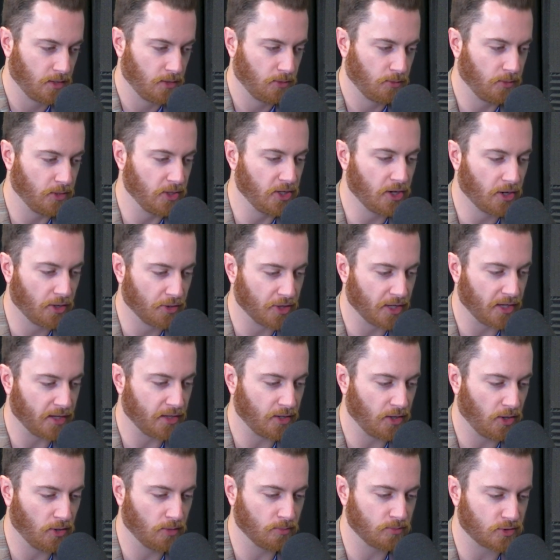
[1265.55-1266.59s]
We know that
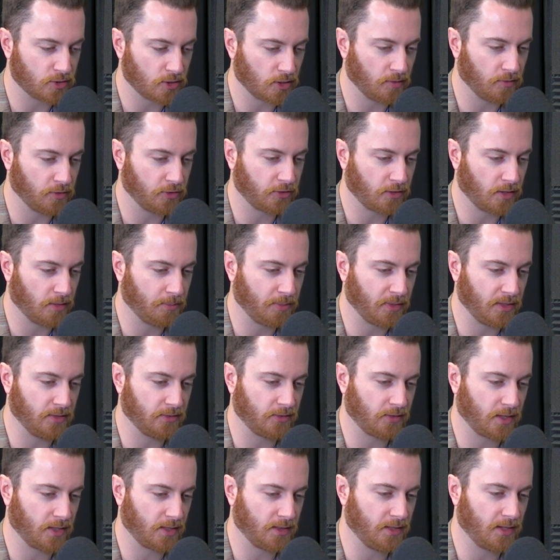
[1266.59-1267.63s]
in home service
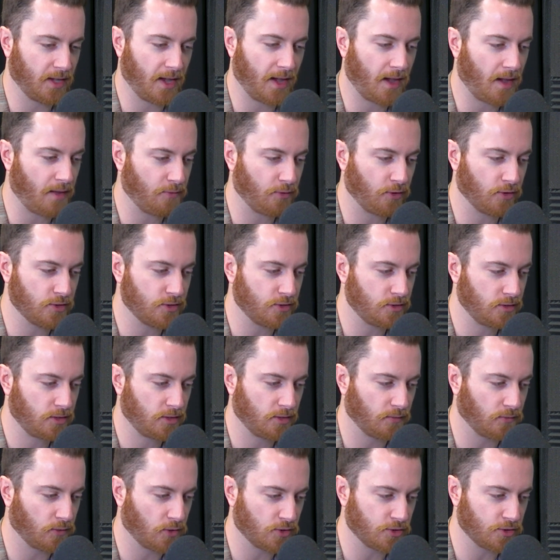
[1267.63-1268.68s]
companies, like the average
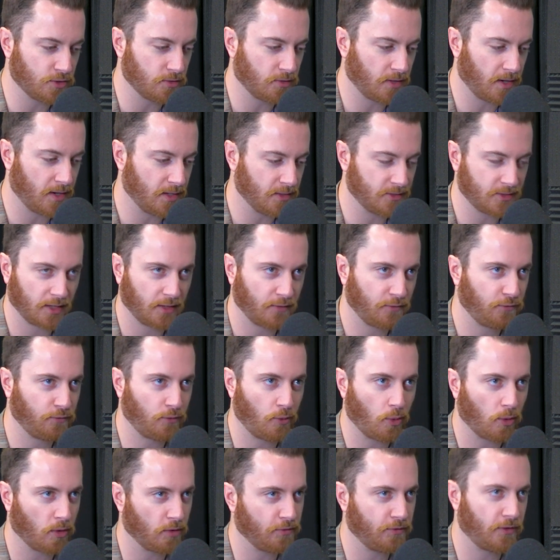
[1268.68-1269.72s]
conversion rate is like
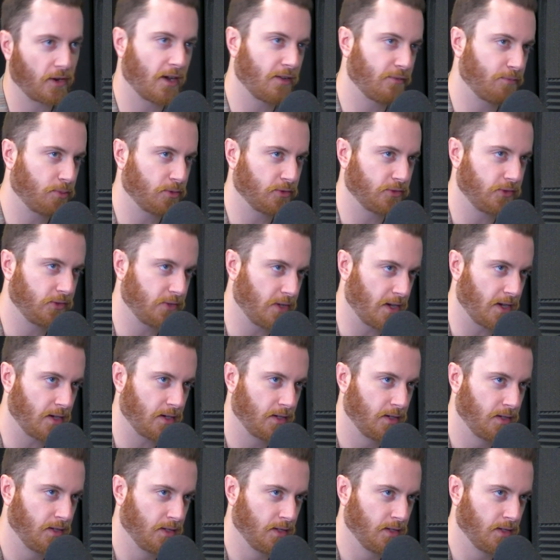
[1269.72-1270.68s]
4 or 5%.